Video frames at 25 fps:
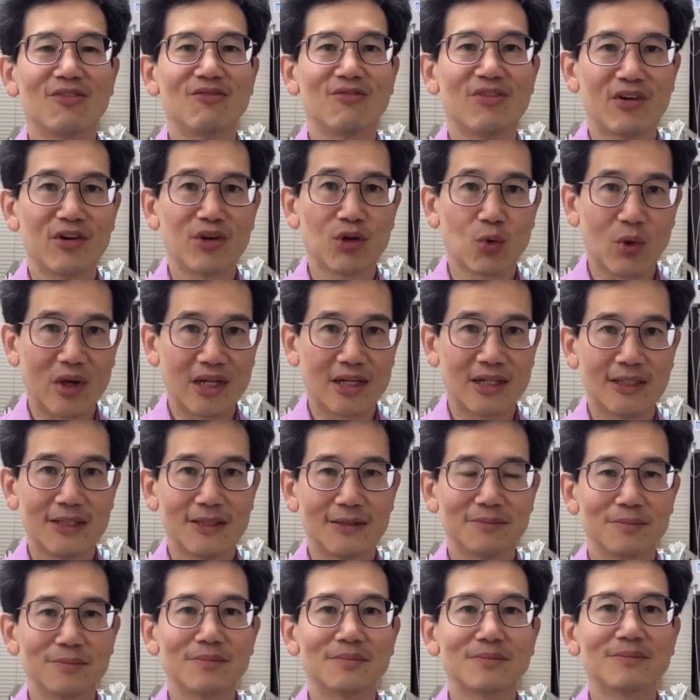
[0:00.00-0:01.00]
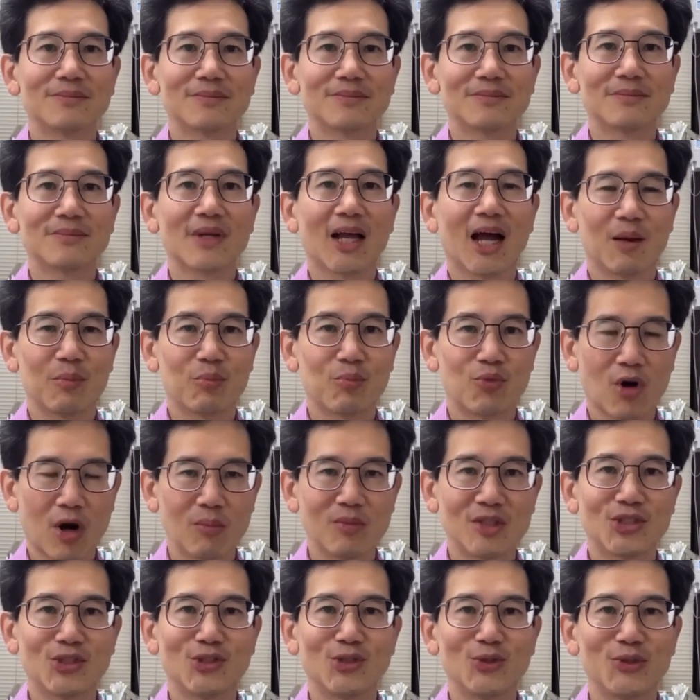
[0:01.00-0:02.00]
very quickly. I
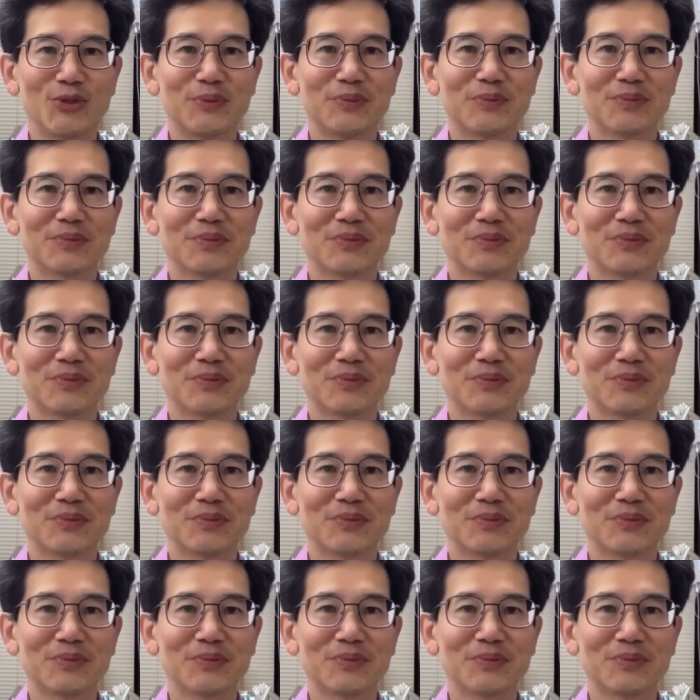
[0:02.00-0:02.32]
promise you.